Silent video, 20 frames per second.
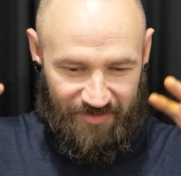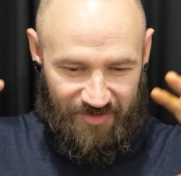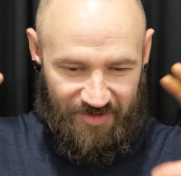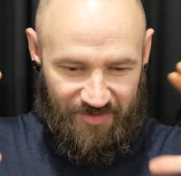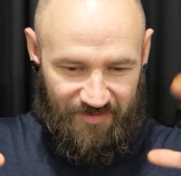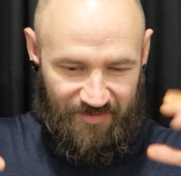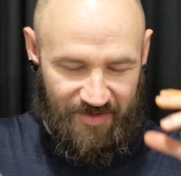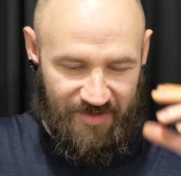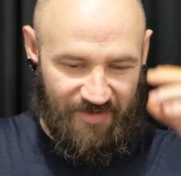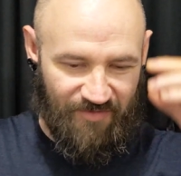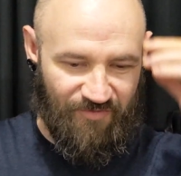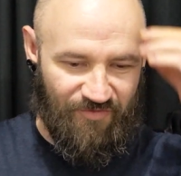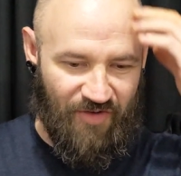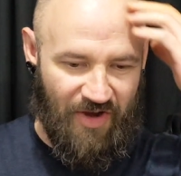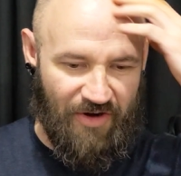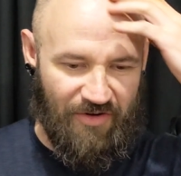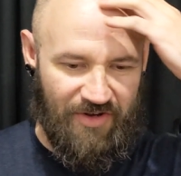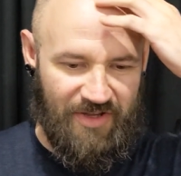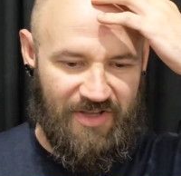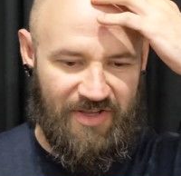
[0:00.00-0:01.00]
It's
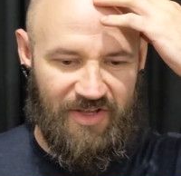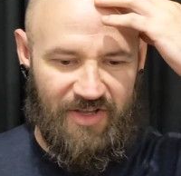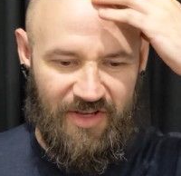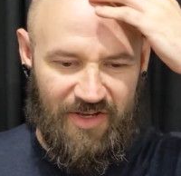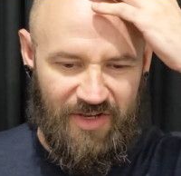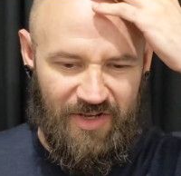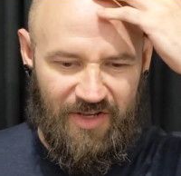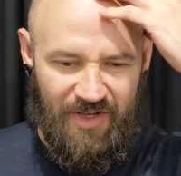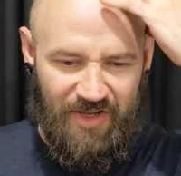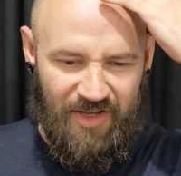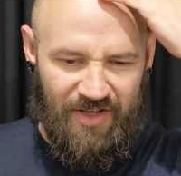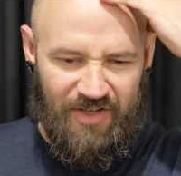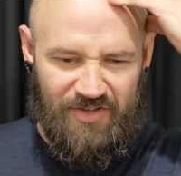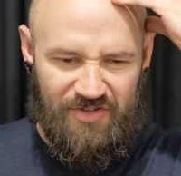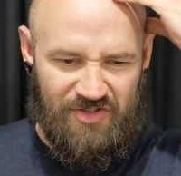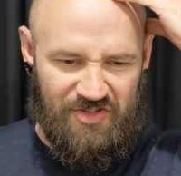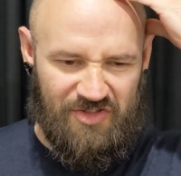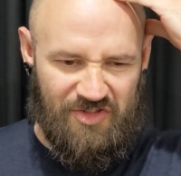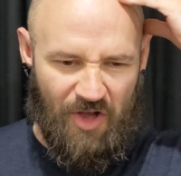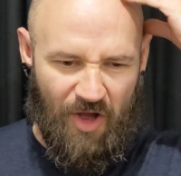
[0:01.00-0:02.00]
very
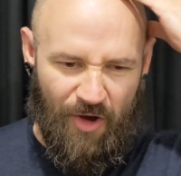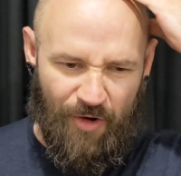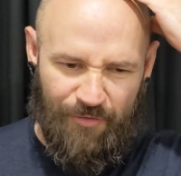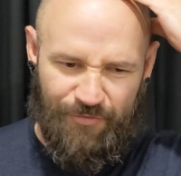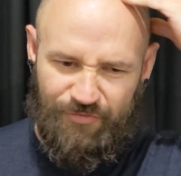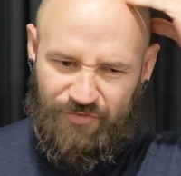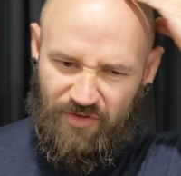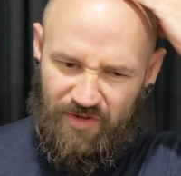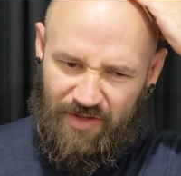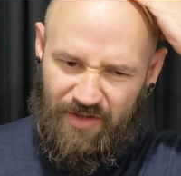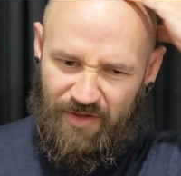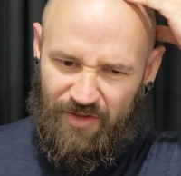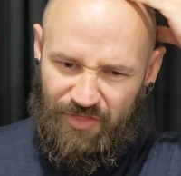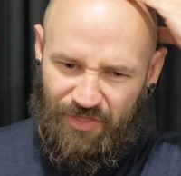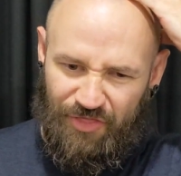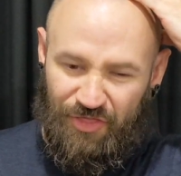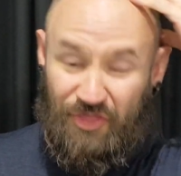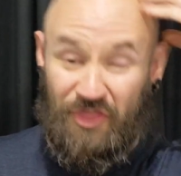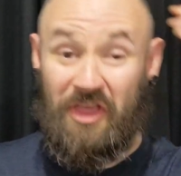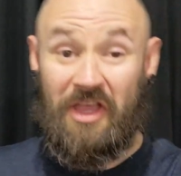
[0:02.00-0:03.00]
soft,
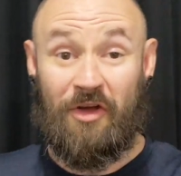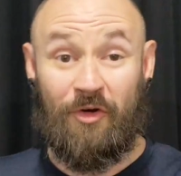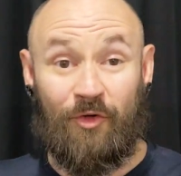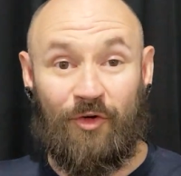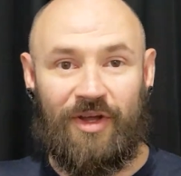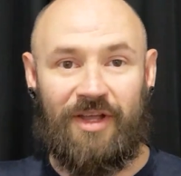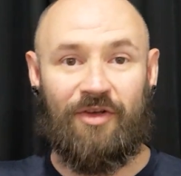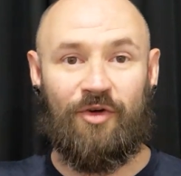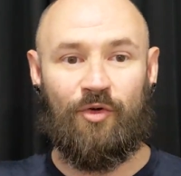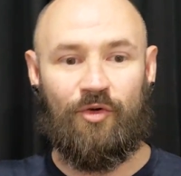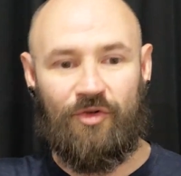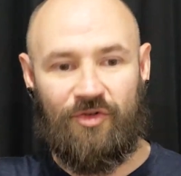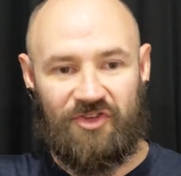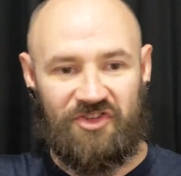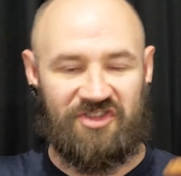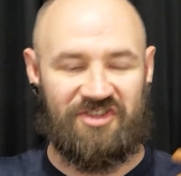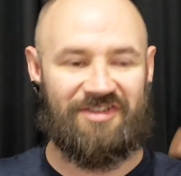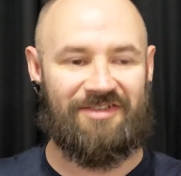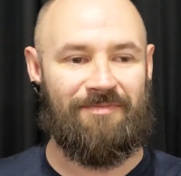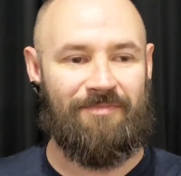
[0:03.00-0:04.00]
ethereal
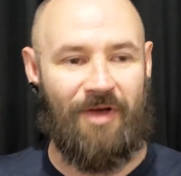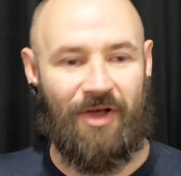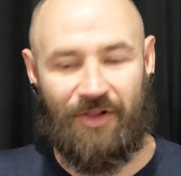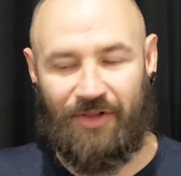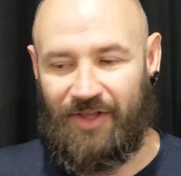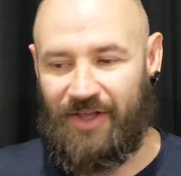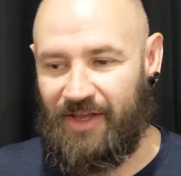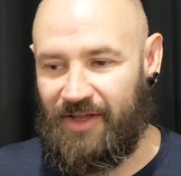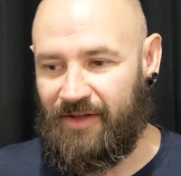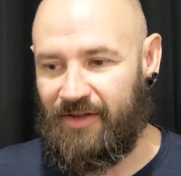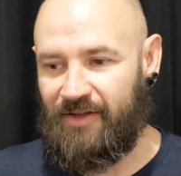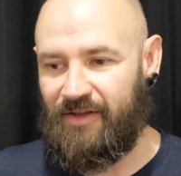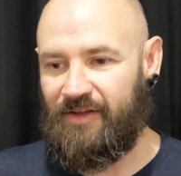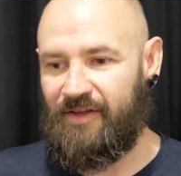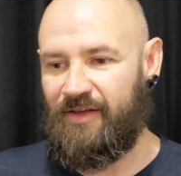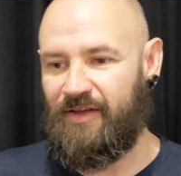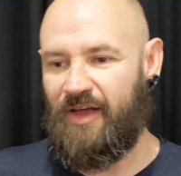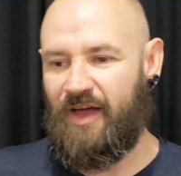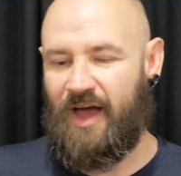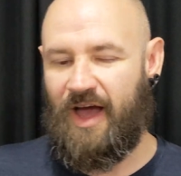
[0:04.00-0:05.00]

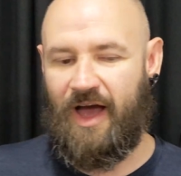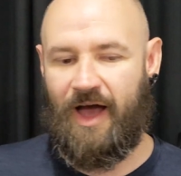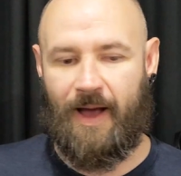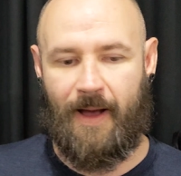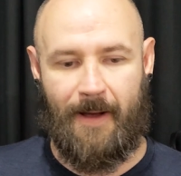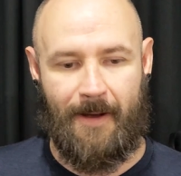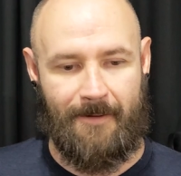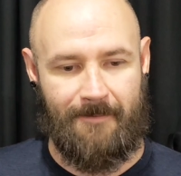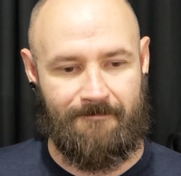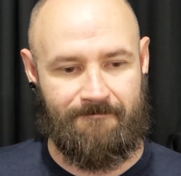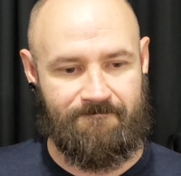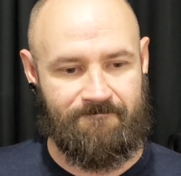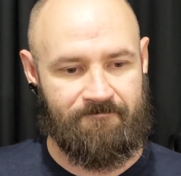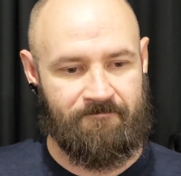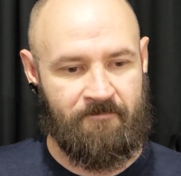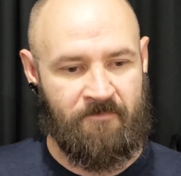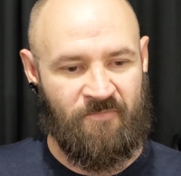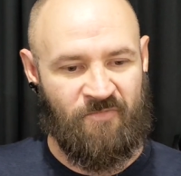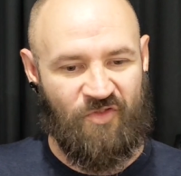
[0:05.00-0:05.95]
smelling, and